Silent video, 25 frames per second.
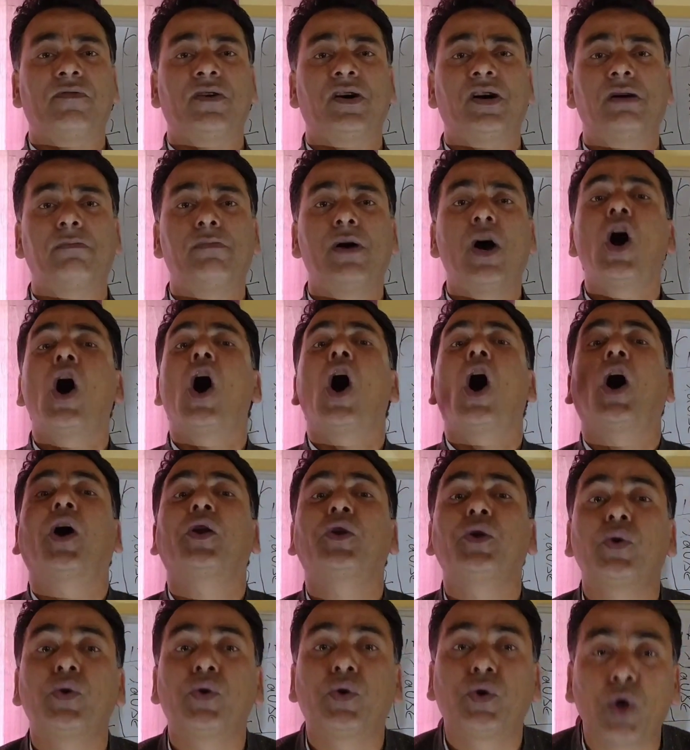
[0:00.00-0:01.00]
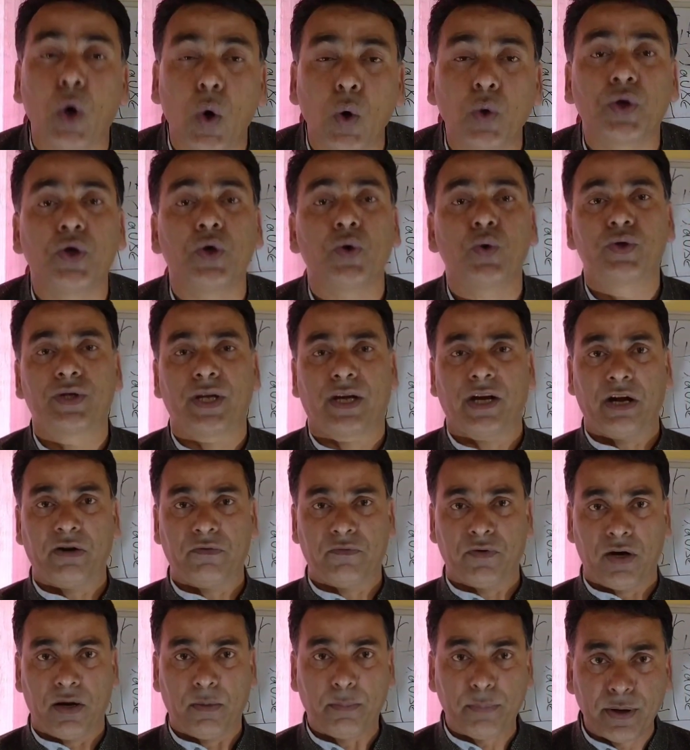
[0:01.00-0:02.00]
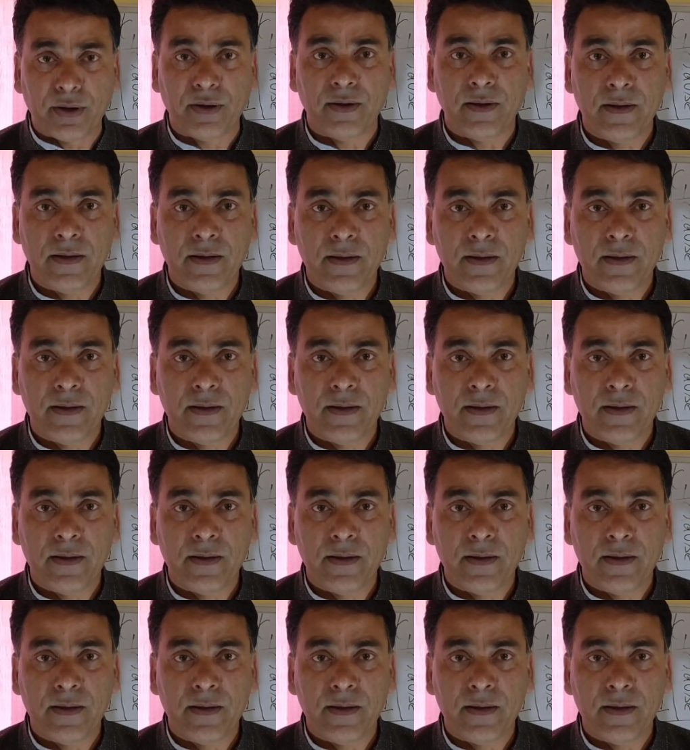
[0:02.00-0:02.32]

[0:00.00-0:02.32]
adverb or you don't use an adverb?